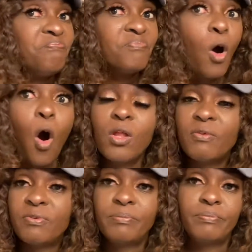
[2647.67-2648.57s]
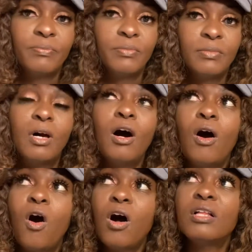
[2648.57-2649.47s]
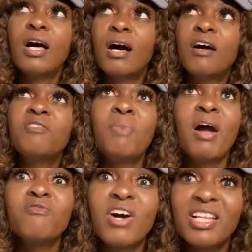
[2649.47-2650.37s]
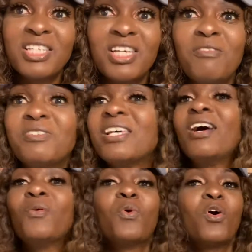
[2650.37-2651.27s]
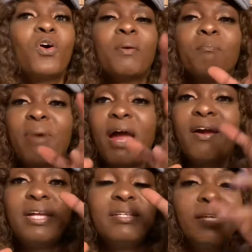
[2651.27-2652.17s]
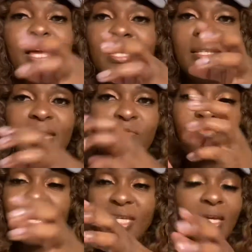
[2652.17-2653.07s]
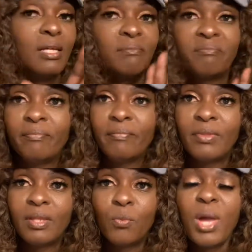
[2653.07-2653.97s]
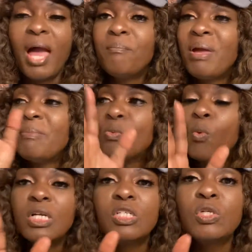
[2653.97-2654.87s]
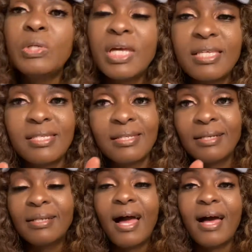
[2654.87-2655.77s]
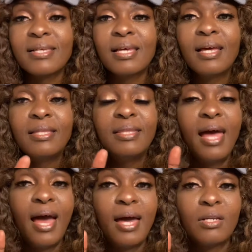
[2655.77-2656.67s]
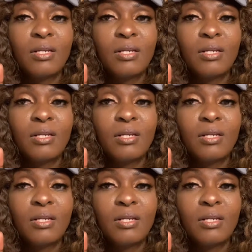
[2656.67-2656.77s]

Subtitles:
All of them. All of my relatives were married and they raised. We had maybe 1 or 2 kids in the class that